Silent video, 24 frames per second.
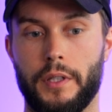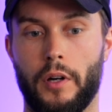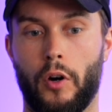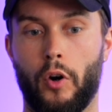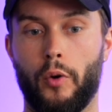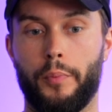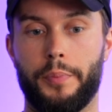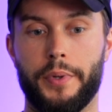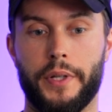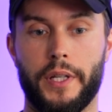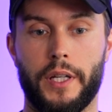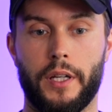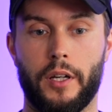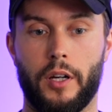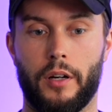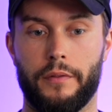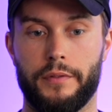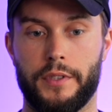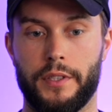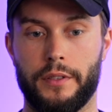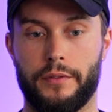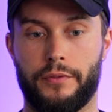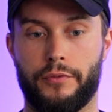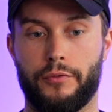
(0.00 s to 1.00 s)
the opening
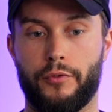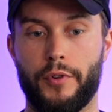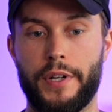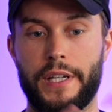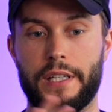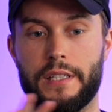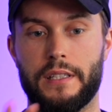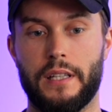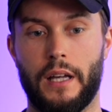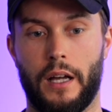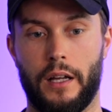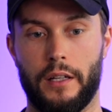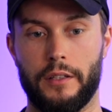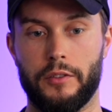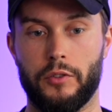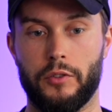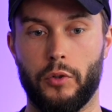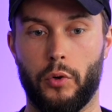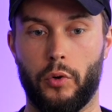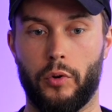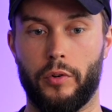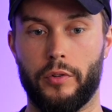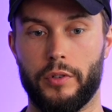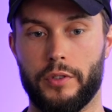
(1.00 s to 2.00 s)
of the freestyle
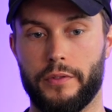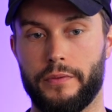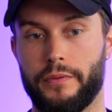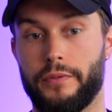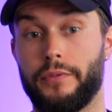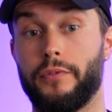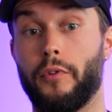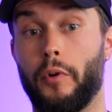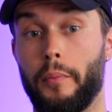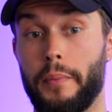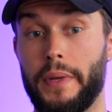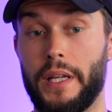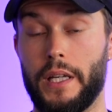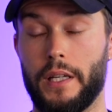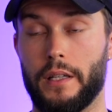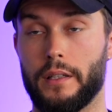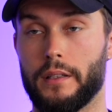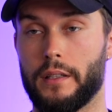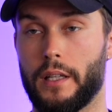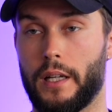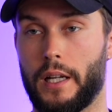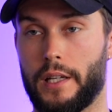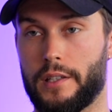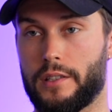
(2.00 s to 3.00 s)
door for me.
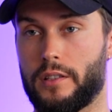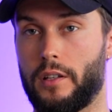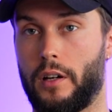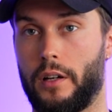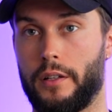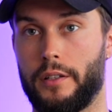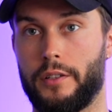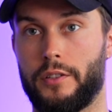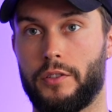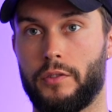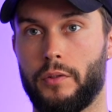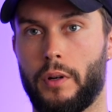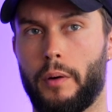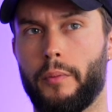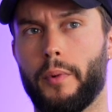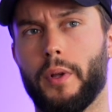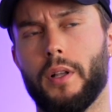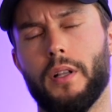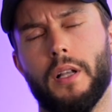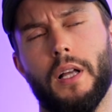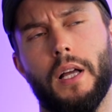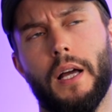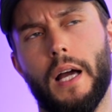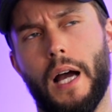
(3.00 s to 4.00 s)
Then I mm. started to. I,
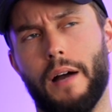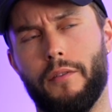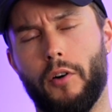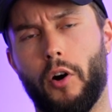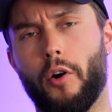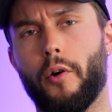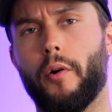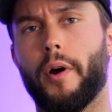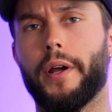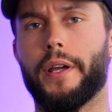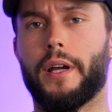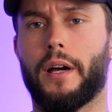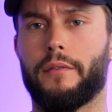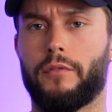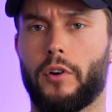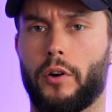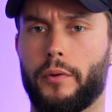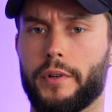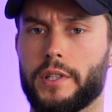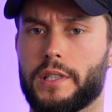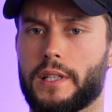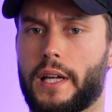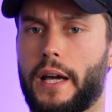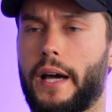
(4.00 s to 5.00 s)
well, I've always I've
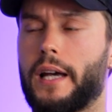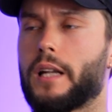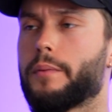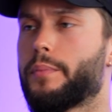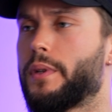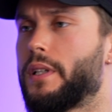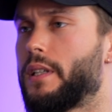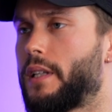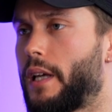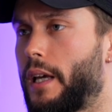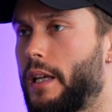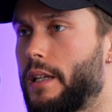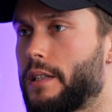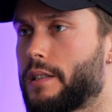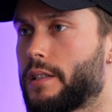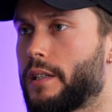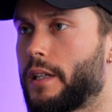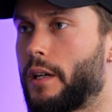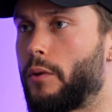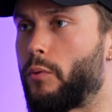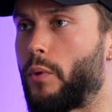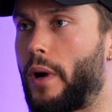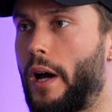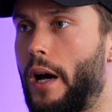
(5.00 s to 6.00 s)
always kind of been
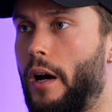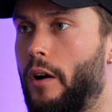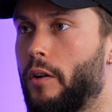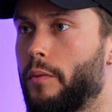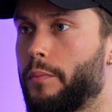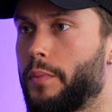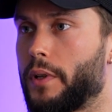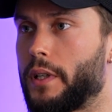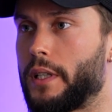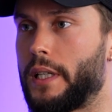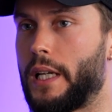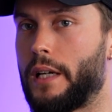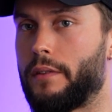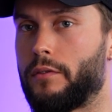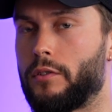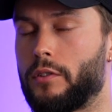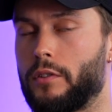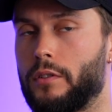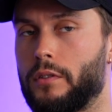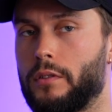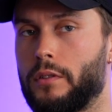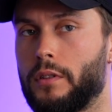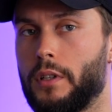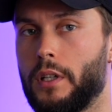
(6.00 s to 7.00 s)
dancing around, but
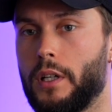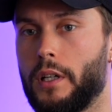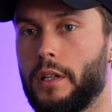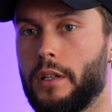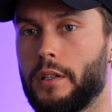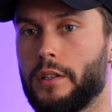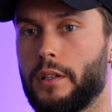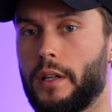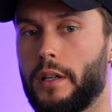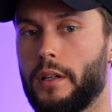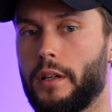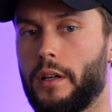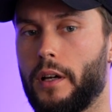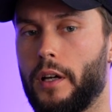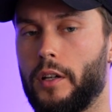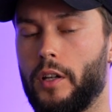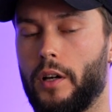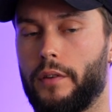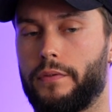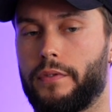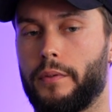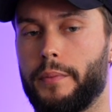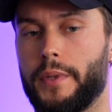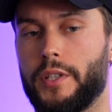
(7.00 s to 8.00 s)
never
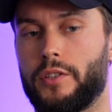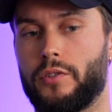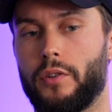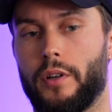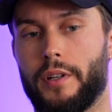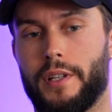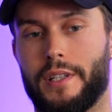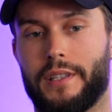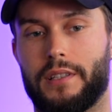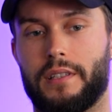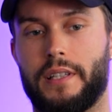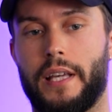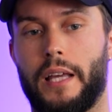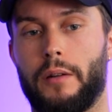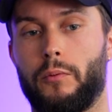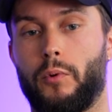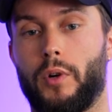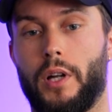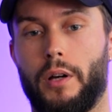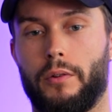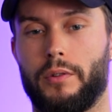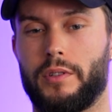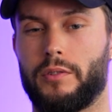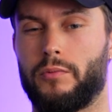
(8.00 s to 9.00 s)
enough for me to understand
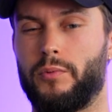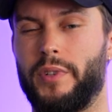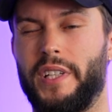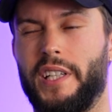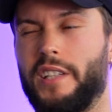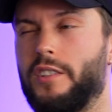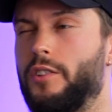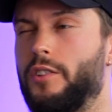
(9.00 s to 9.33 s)
what I was really